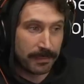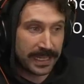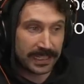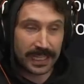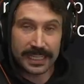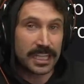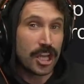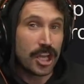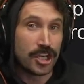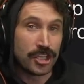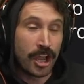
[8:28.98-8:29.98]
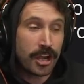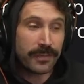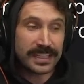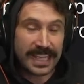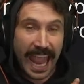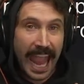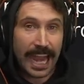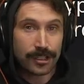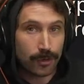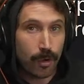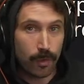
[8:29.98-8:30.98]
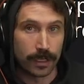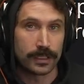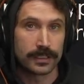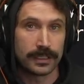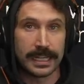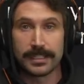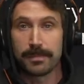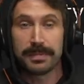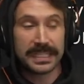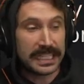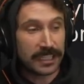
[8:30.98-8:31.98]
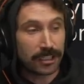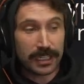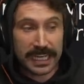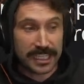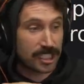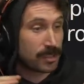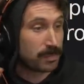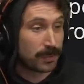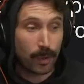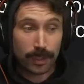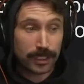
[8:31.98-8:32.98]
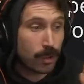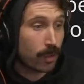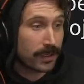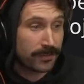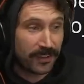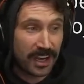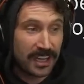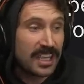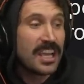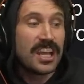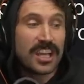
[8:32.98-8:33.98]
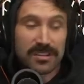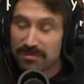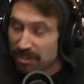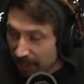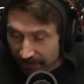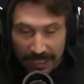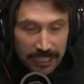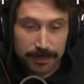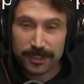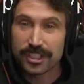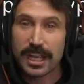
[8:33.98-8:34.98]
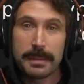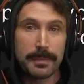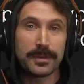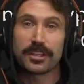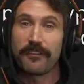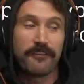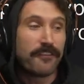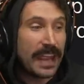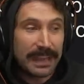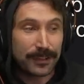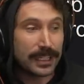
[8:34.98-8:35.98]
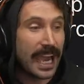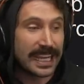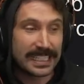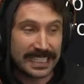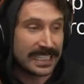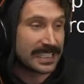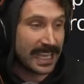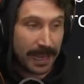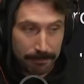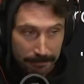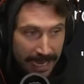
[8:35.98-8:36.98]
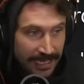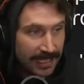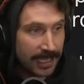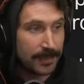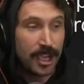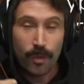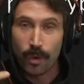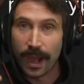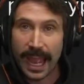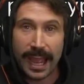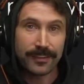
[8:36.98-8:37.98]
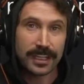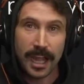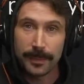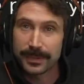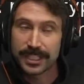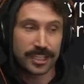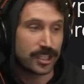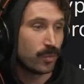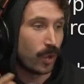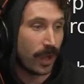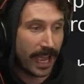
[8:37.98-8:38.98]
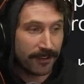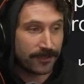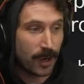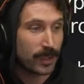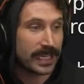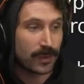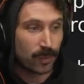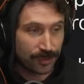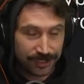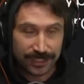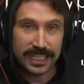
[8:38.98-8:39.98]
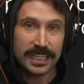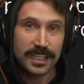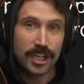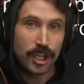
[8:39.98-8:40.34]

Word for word: meaning like none of it's actual work. It's pure exploratory fun developers come up with your favorite ideas and make them. We'll have a competition, we'll have voting, and we'll see